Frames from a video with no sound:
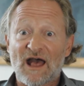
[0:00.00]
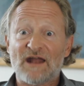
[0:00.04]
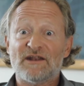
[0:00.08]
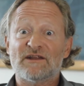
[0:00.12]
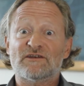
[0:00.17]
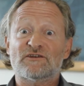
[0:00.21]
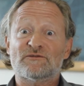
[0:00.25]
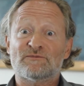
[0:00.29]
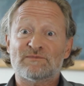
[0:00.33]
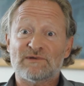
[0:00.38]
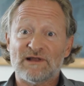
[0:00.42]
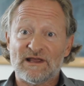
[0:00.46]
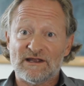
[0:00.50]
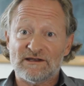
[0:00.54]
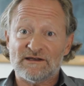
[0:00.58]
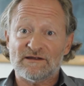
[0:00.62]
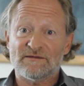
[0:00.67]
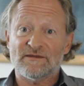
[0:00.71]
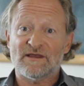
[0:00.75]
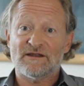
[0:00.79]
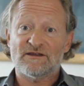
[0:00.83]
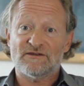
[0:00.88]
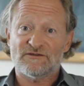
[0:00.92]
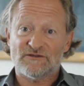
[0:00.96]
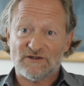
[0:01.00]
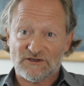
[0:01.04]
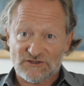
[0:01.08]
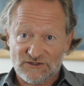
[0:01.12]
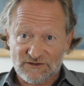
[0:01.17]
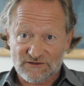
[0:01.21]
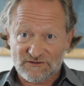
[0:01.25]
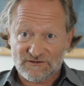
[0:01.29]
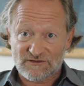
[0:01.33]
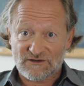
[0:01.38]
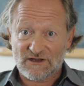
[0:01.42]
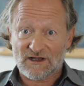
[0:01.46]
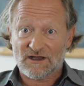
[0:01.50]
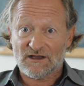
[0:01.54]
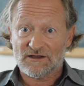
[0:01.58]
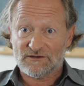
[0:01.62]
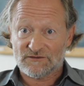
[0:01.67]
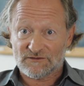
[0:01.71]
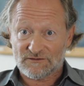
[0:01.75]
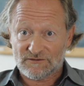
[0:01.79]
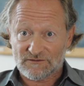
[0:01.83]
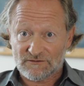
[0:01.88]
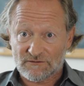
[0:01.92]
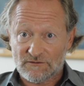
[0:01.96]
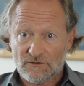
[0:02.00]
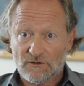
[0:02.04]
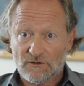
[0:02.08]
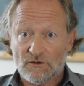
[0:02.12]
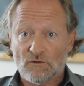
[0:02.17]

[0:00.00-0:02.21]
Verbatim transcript: at explaining their decisions to us,